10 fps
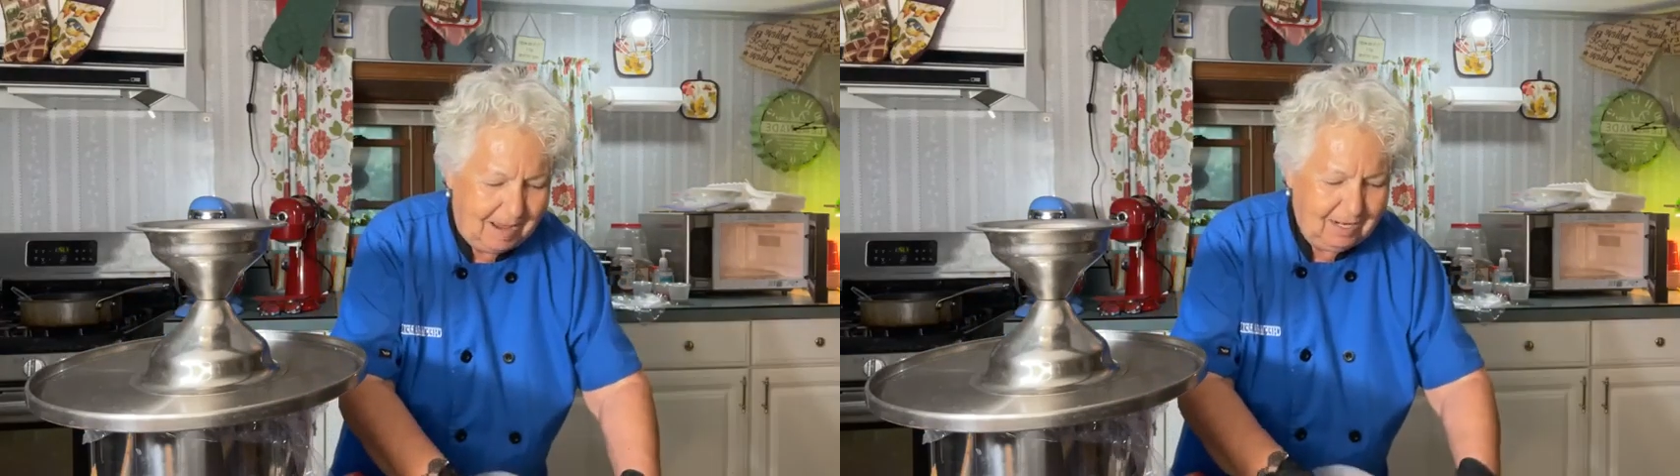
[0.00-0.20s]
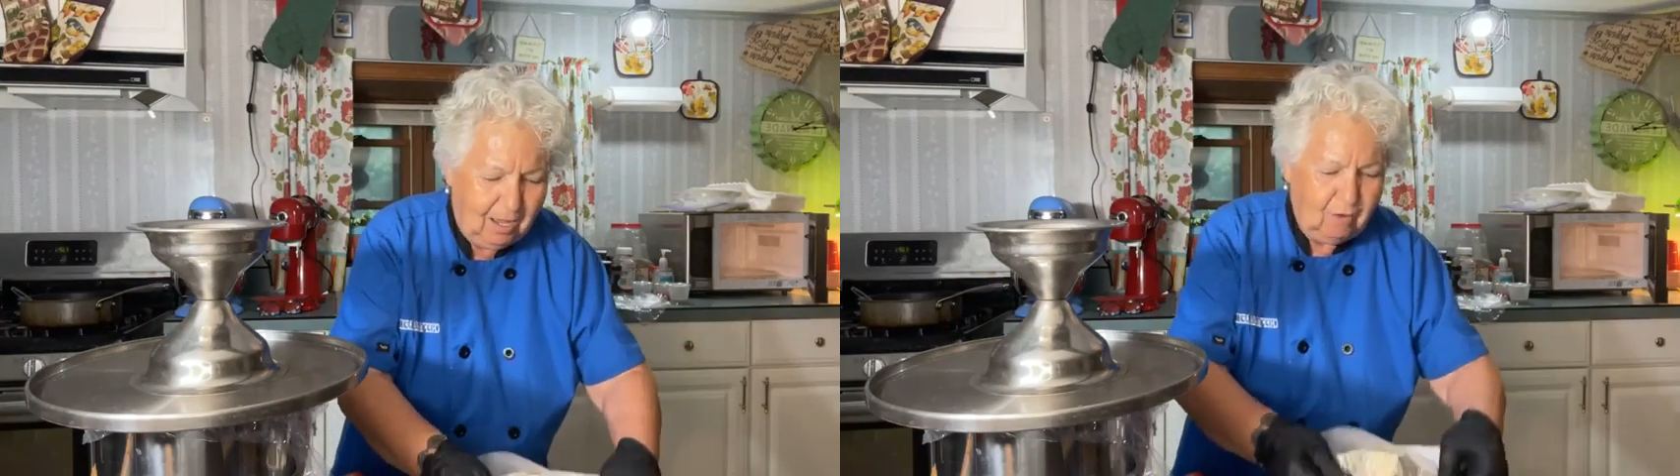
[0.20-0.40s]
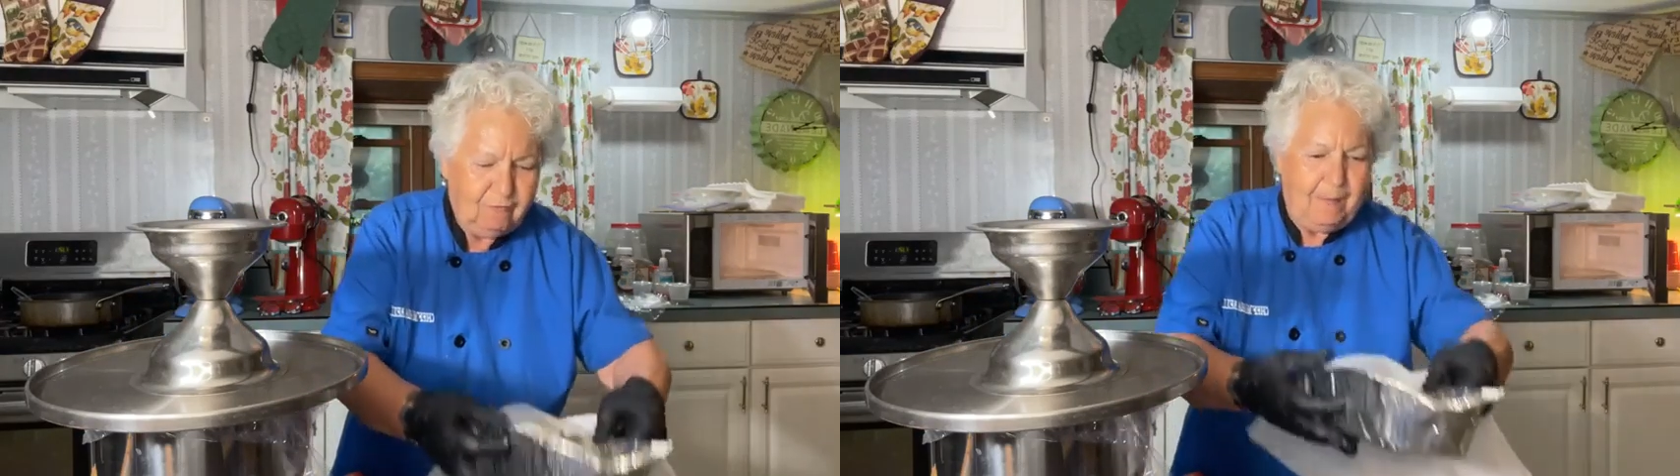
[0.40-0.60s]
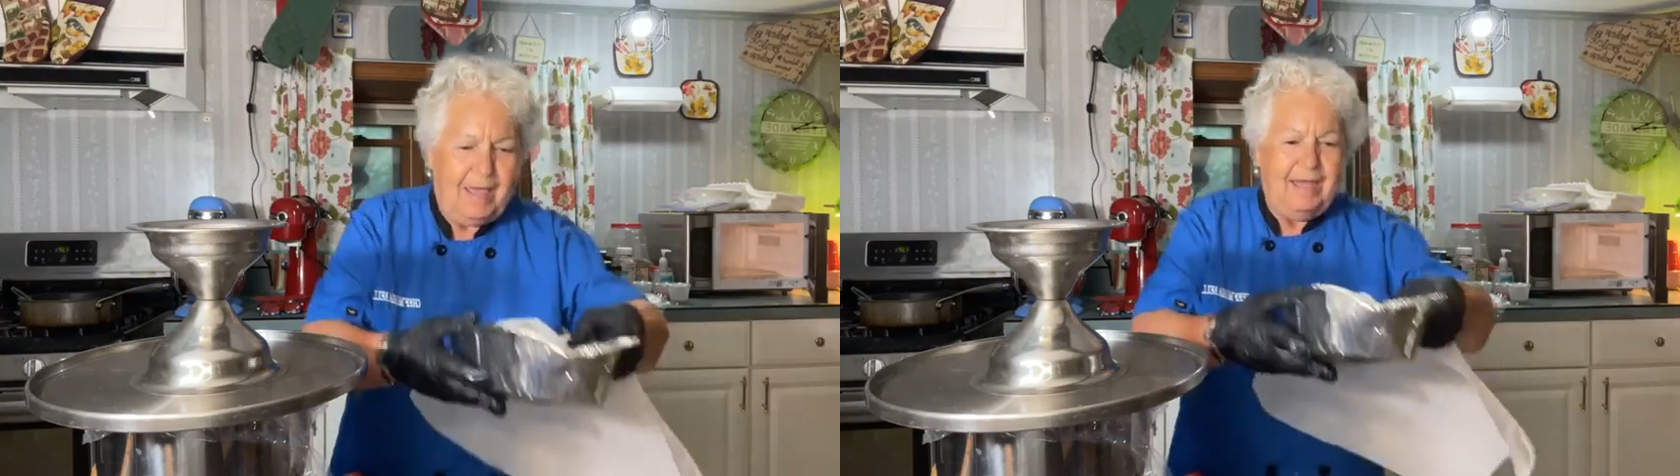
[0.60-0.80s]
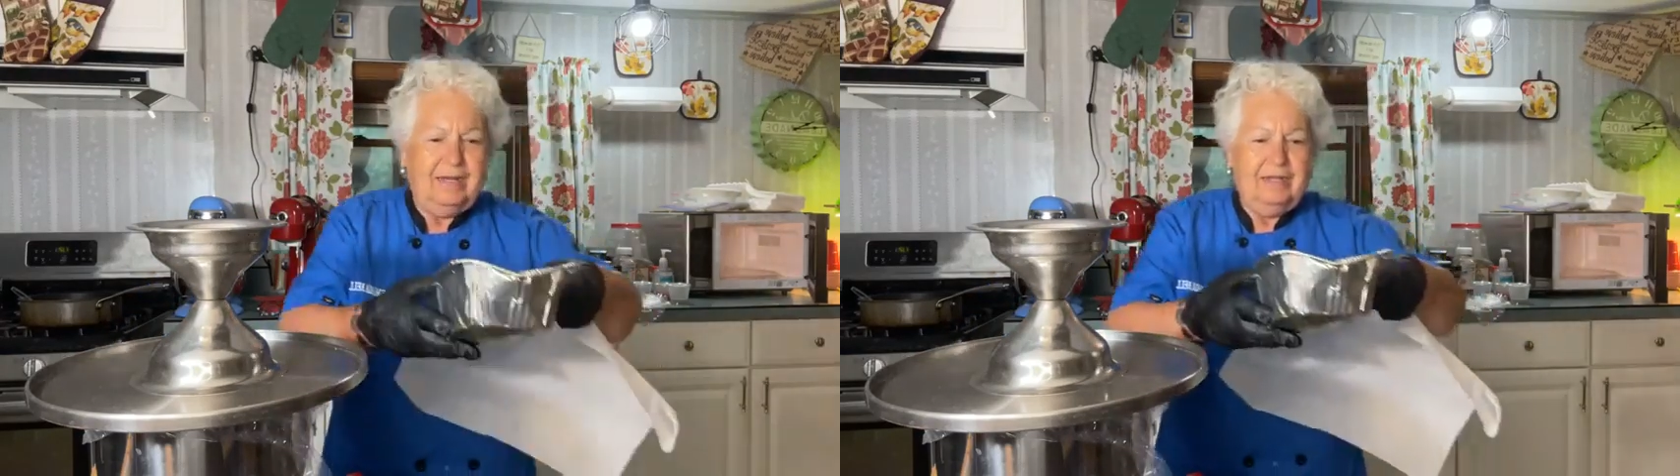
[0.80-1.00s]
my loaf
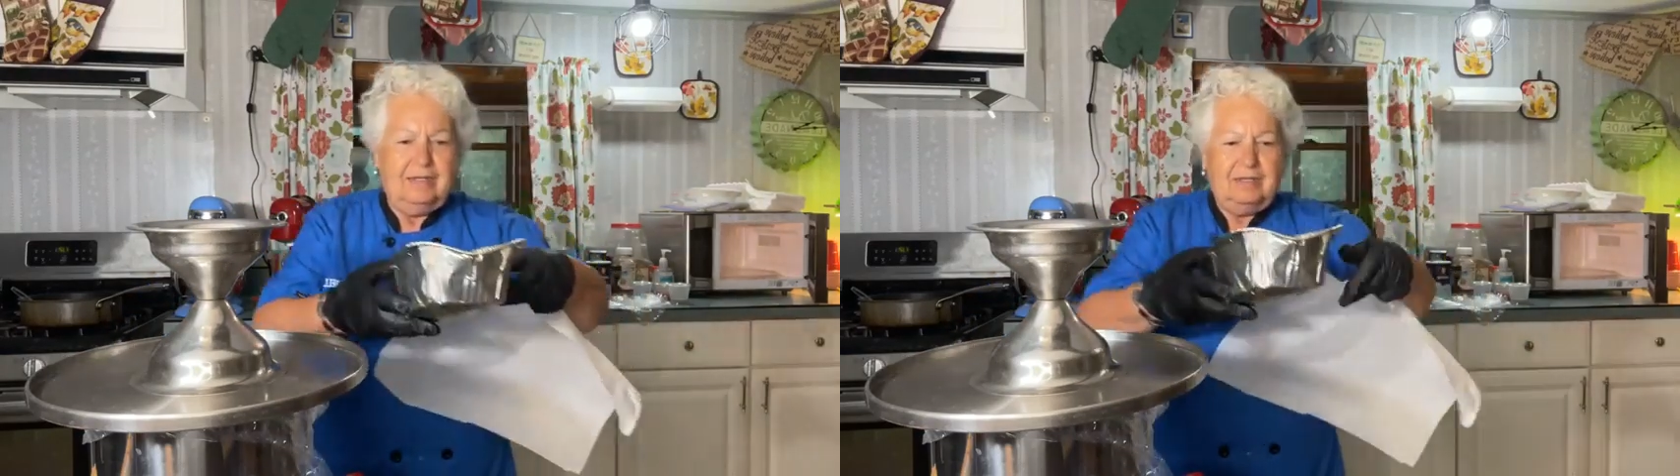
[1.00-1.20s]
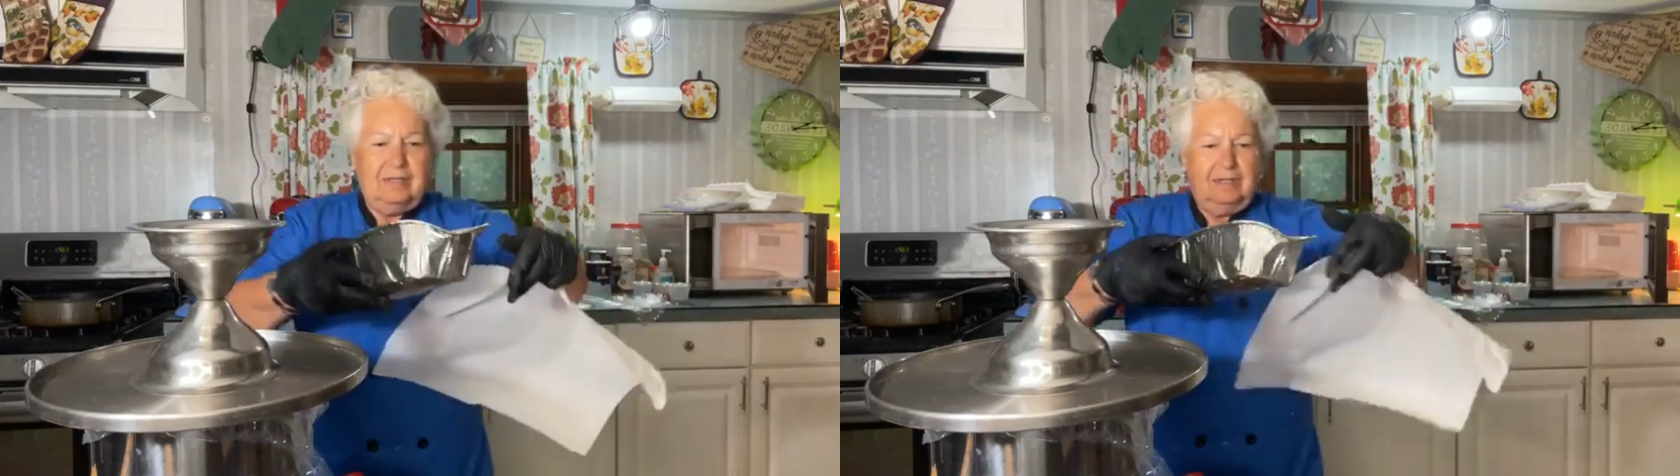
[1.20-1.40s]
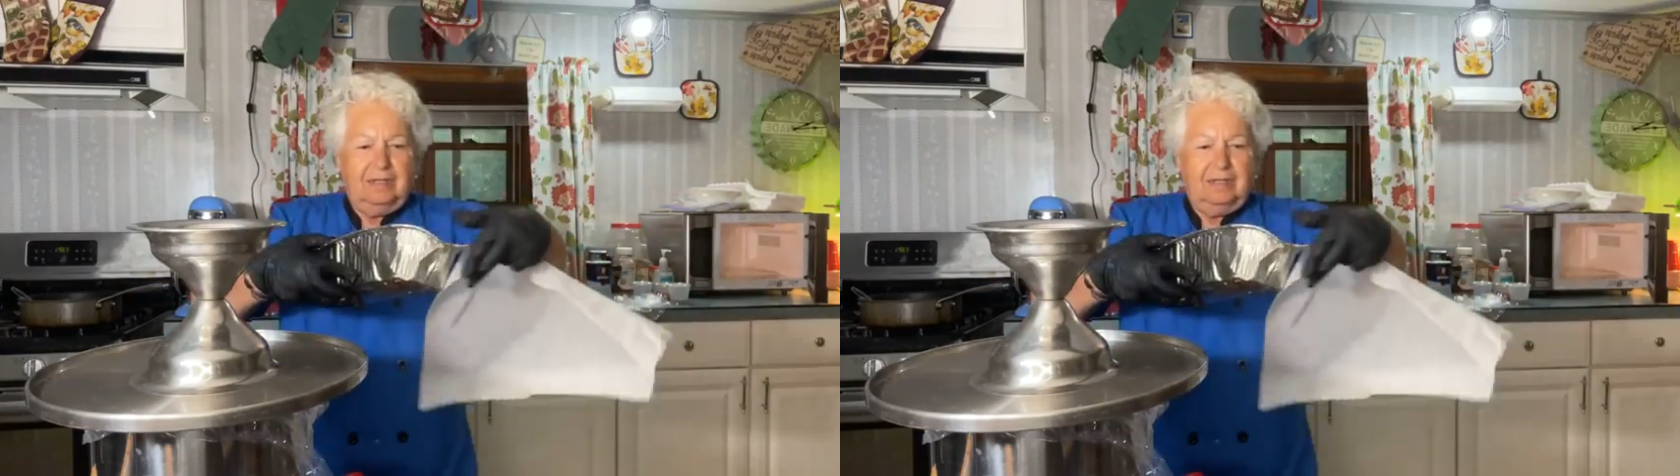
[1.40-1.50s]
pan,